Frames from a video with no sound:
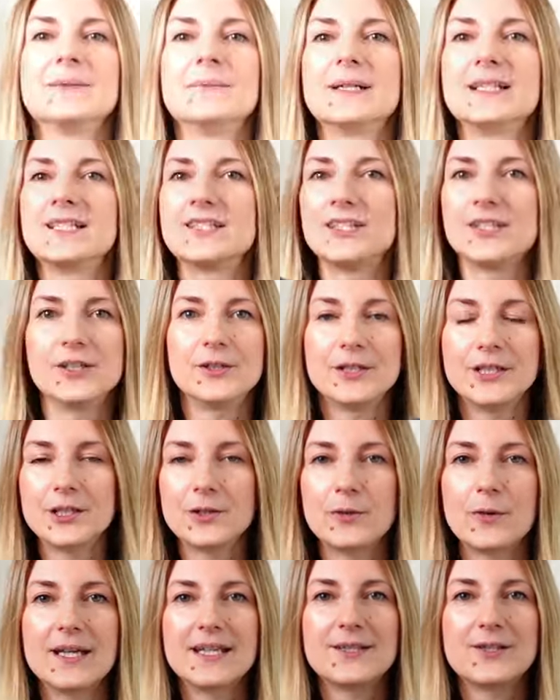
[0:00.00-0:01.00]
the
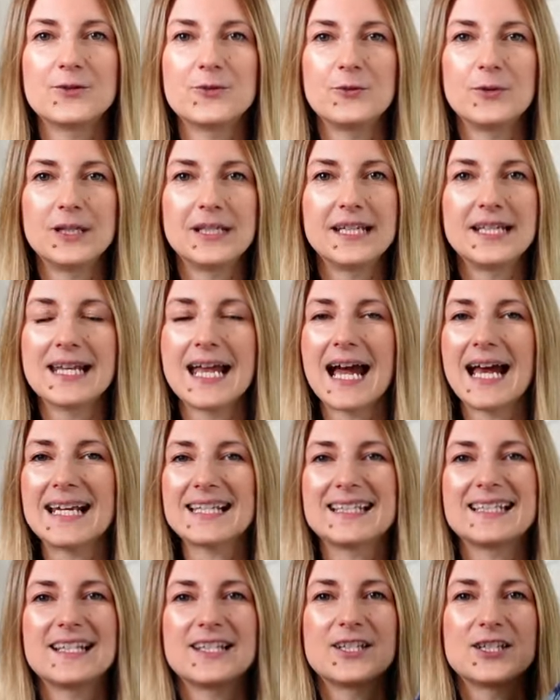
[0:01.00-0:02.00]
material, it's really
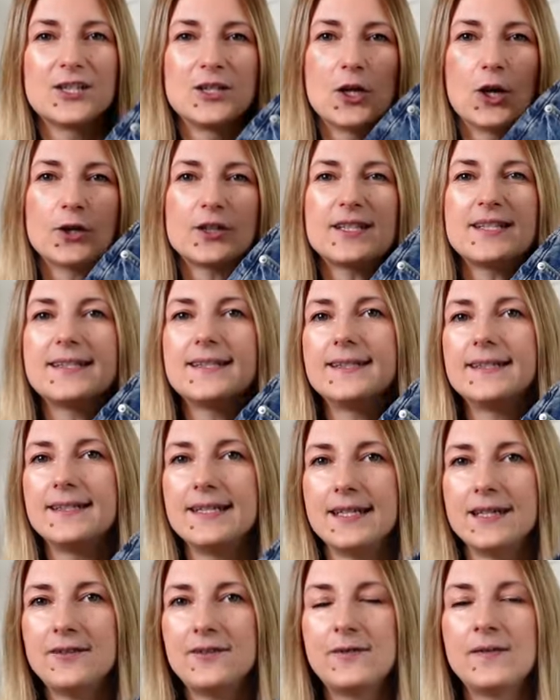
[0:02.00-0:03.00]
nice. It's not
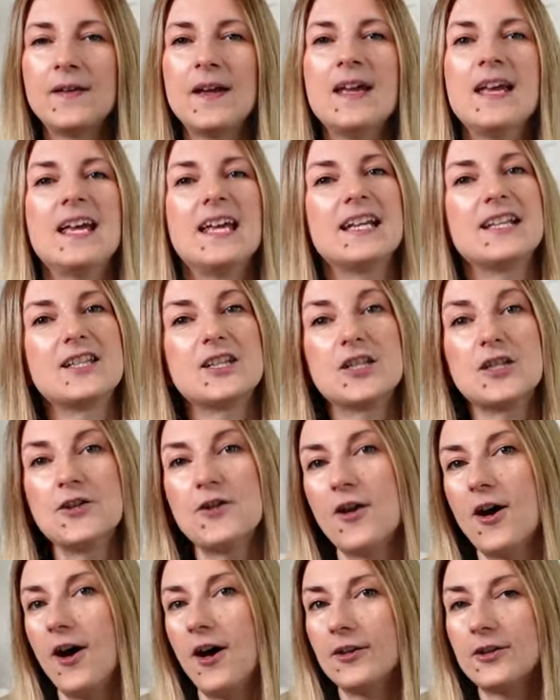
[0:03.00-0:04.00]
stiff, it's
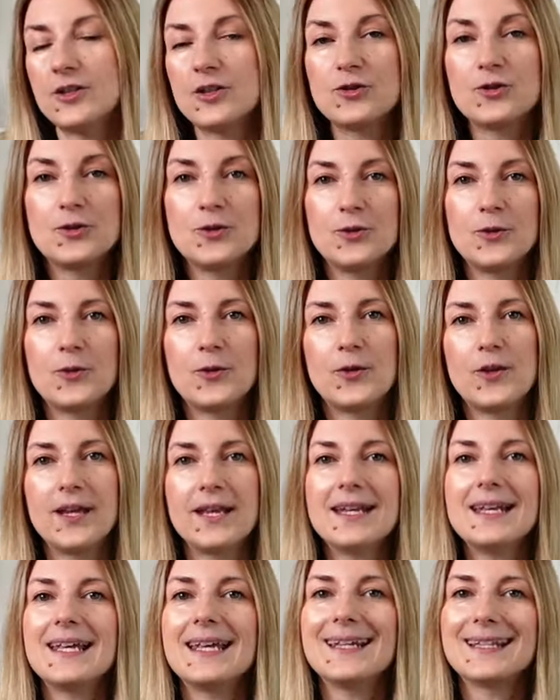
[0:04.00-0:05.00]
not too
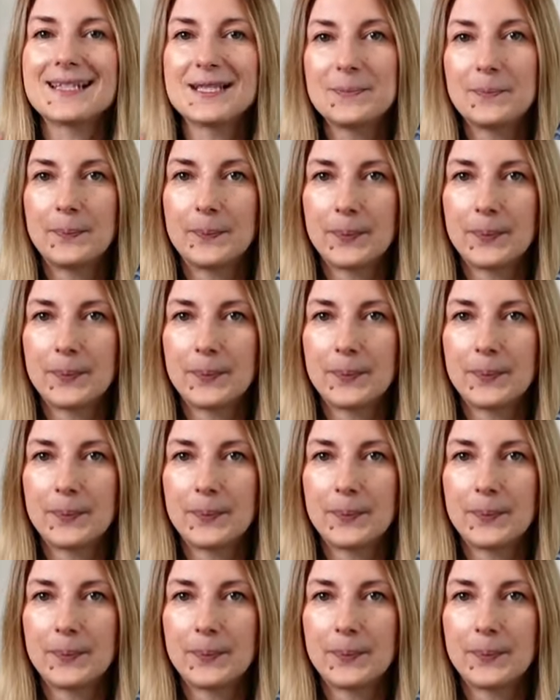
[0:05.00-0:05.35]
thin, it's